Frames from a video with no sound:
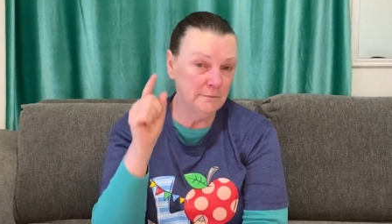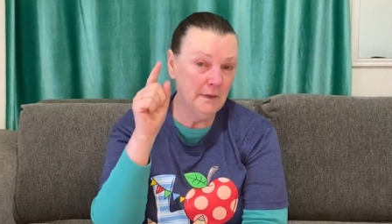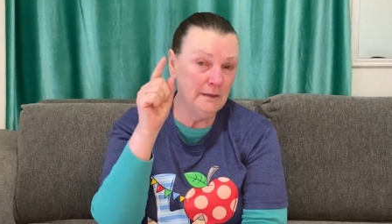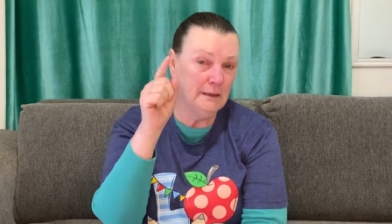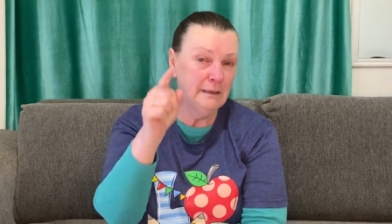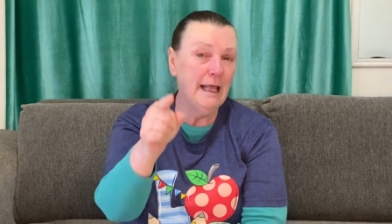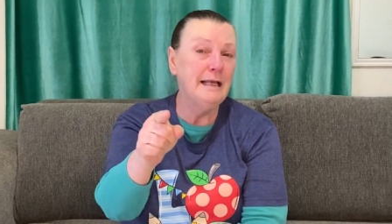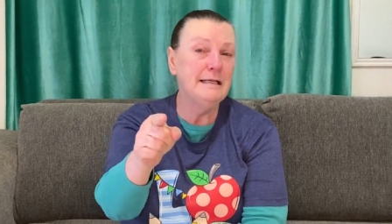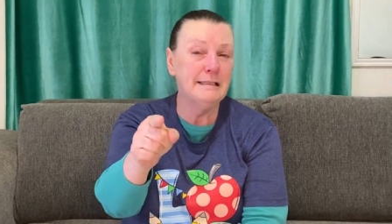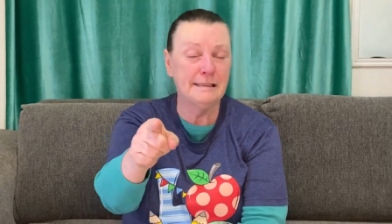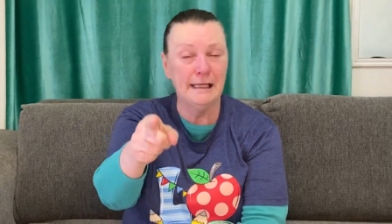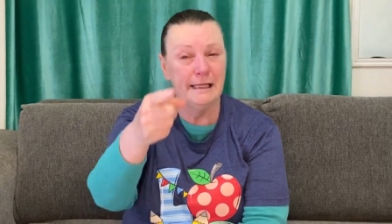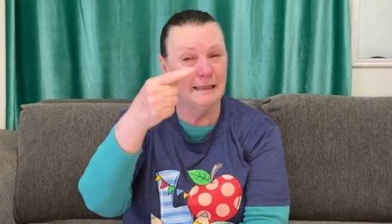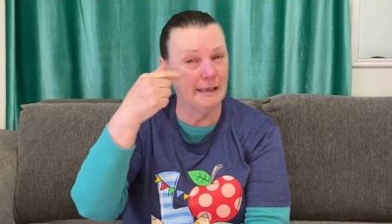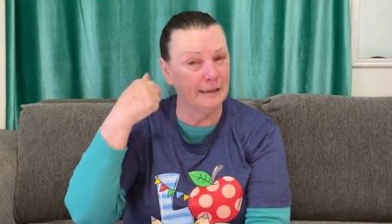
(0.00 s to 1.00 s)
The last
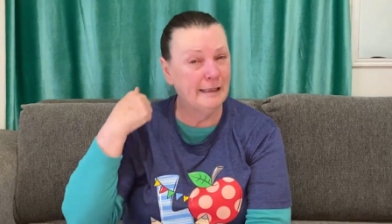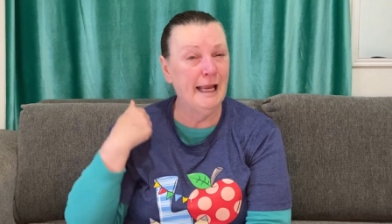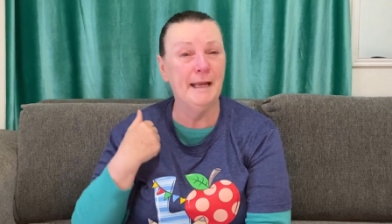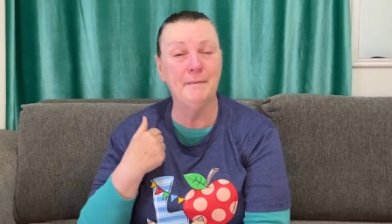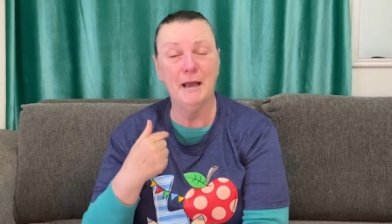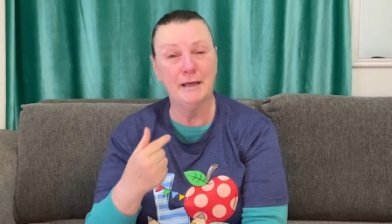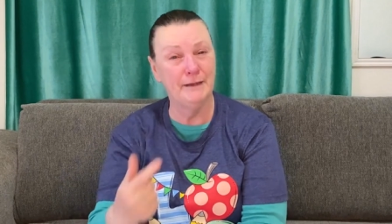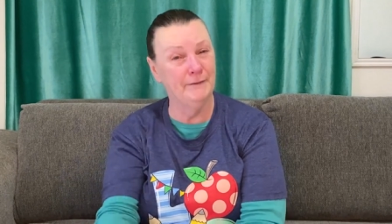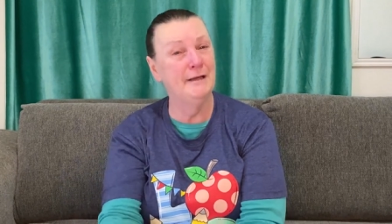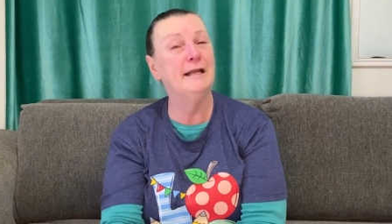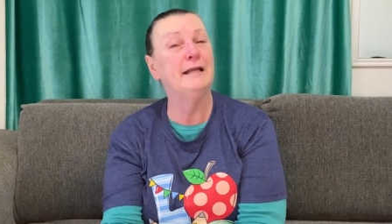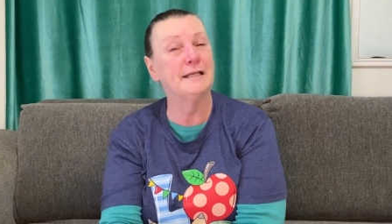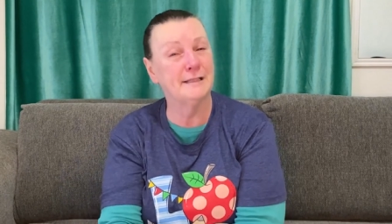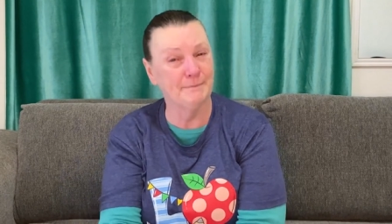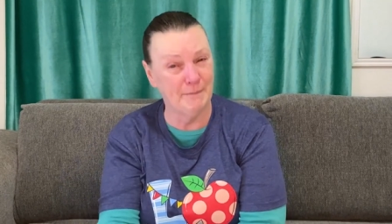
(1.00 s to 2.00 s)
thing that came out of
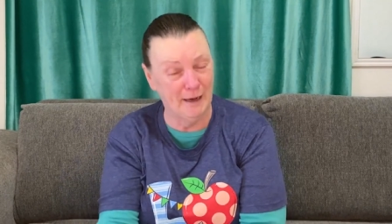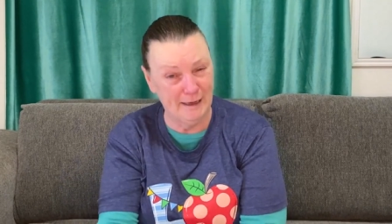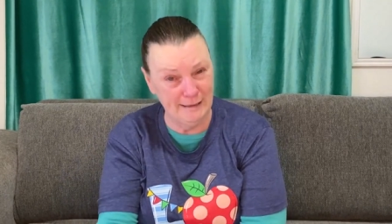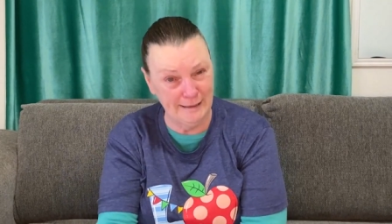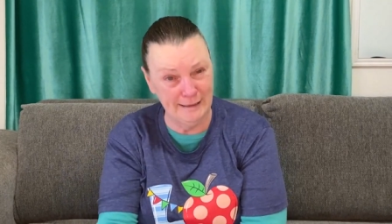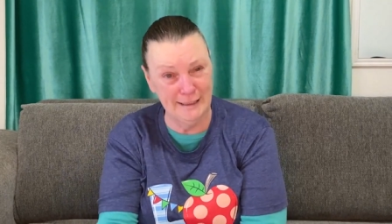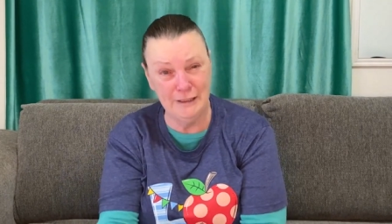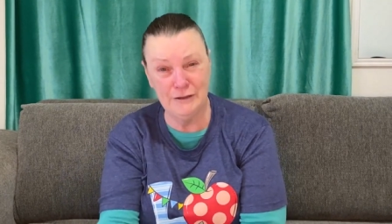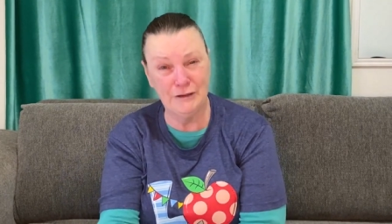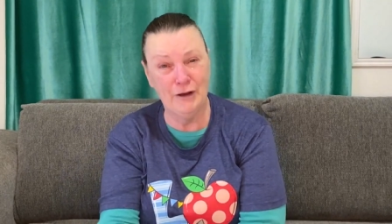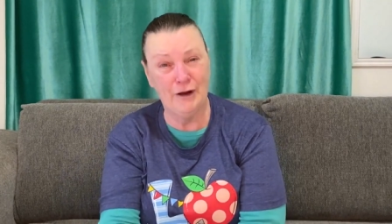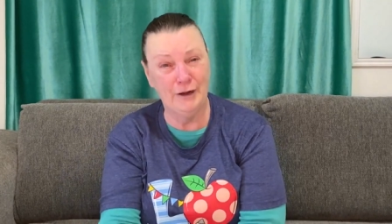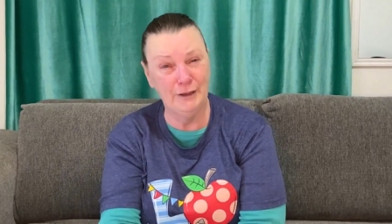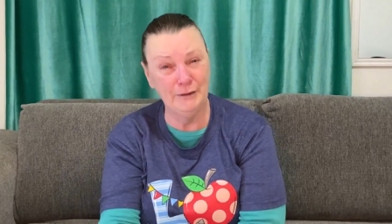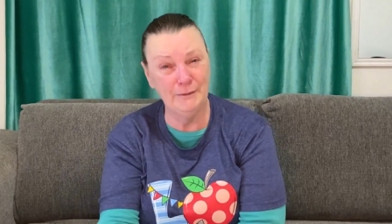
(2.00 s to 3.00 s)
his mind and his
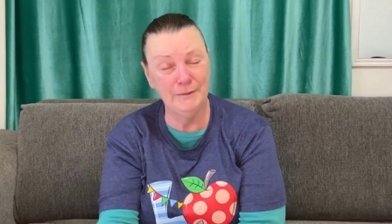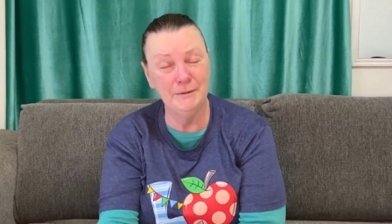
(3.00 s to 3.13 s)
heart